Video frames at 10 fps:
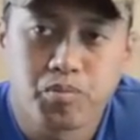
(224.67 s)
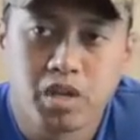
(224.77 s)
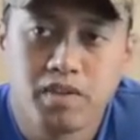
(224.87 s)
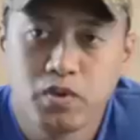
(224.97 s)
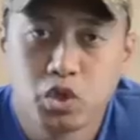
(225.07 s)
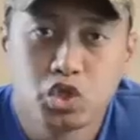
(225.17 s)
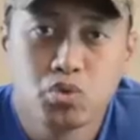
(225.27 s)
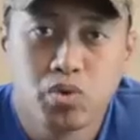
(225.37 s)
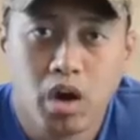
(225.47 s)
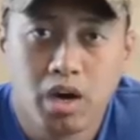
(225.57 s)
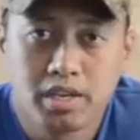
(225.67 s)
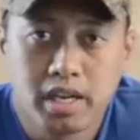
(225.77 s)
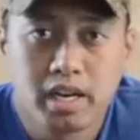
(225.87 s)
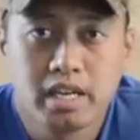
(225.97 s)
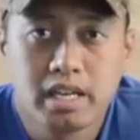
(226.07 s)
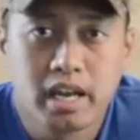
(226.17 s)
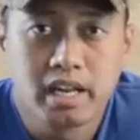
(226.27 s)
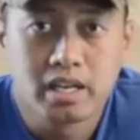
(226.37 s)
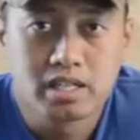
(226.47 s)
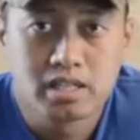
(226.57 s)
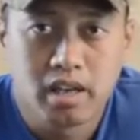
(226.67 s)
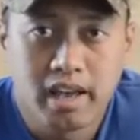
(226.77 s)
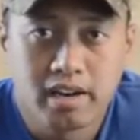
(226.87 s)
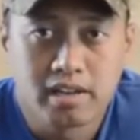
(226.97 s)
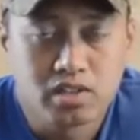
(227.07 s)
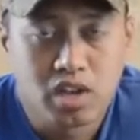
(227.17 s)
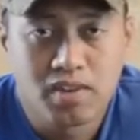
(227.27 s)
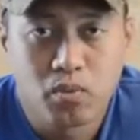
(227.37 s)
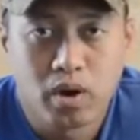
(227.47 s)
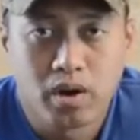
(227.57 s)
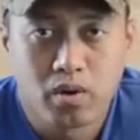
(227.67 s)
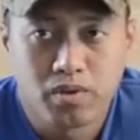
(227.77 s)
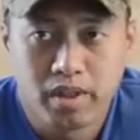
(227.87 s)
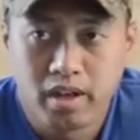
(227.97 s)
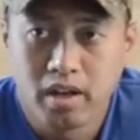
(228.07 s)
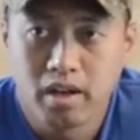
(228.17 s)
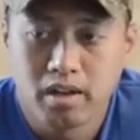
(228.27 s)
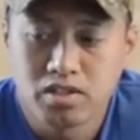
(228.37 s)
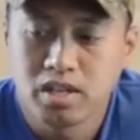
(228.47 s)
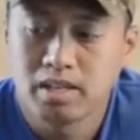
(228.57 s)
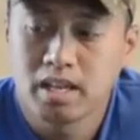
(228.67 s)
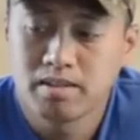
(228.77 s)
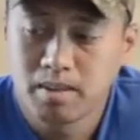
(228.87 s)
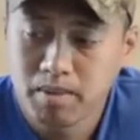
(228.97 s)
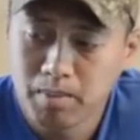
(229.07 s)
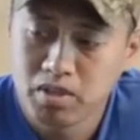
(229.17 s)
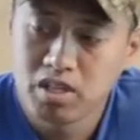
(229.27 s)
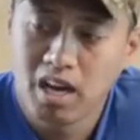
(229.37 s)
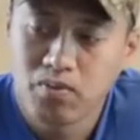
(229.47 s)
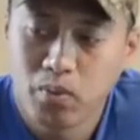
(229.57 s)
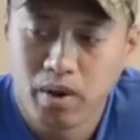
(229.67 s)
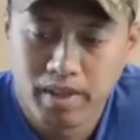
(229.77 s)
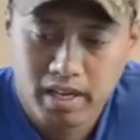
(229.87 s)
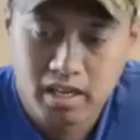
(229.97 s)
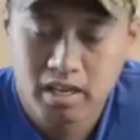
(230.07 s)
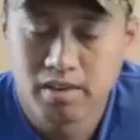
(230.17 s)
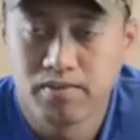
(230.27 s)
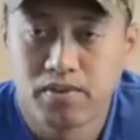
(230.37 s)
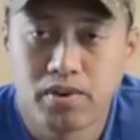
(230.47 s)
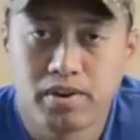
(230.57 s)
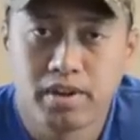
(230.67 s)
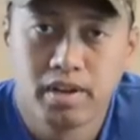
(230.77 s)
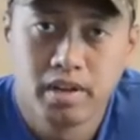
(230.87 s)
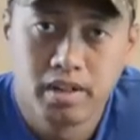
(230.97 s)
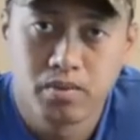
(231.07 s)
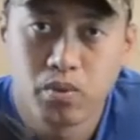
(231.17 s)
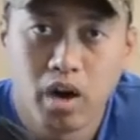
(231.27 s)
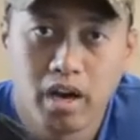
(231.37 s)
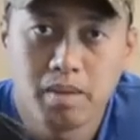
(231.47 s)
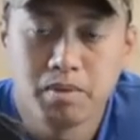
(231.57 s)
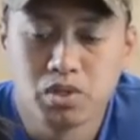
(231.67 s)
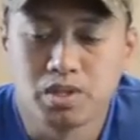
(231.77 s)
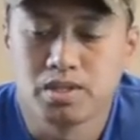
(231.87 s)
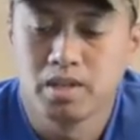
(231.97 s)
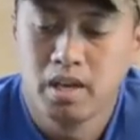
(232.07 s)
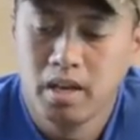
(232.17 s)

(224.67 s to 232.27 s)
If you shoot RAW, you're going to need editing software, or some type of software that can convert RAW images.